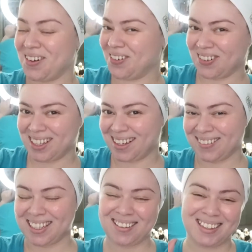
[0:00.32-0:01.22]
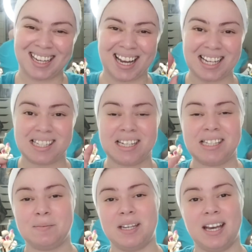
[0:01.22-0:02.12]
Hola guys,
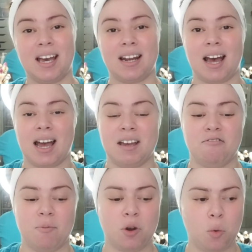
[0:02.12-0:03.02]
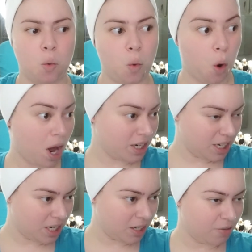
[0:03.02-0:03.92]
it's me, and I've been
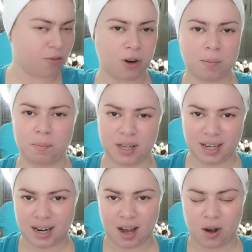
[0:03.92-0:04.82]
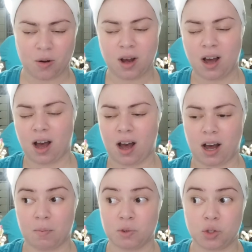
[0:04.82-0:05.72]
wanting for a bit now
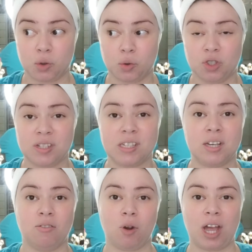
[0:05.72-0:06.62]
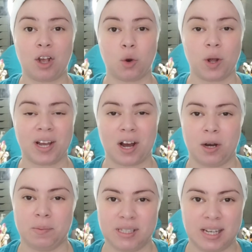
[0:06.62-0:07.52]
to just give you a quick
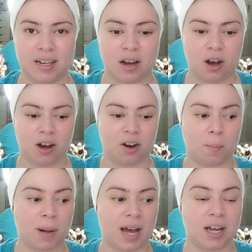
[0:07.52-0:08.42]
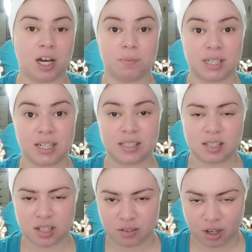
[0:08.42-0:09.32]
update on my updated
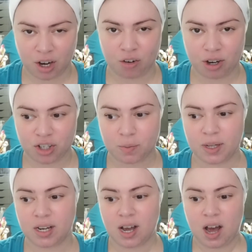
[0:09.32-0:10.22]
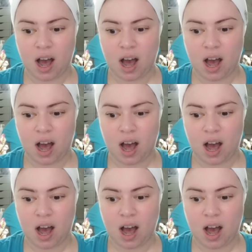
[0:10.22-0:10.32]
skincare regimen.